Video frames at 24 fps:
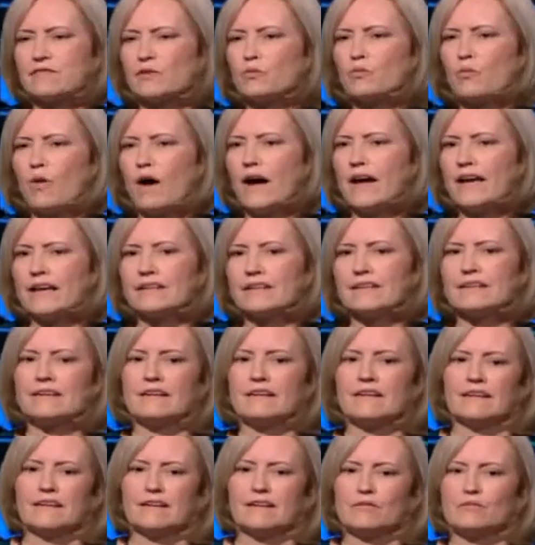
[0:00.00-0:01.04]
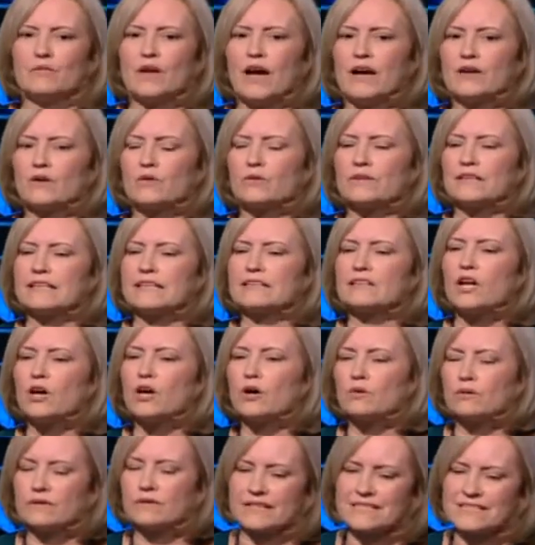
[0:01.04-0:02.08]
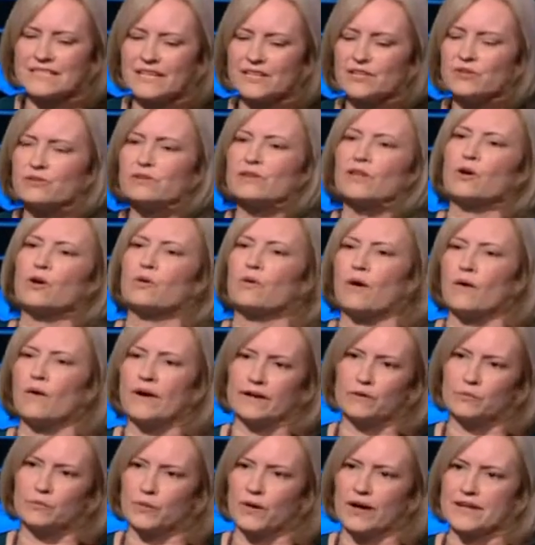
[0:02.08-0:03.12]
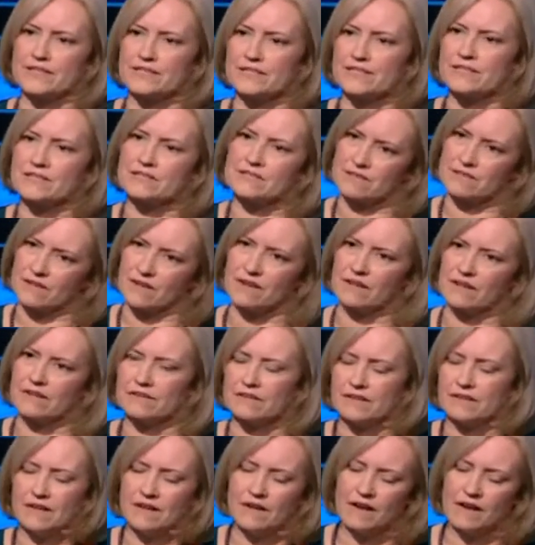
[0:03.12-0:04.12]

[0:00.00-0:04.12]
for one, not only continued low oil prices are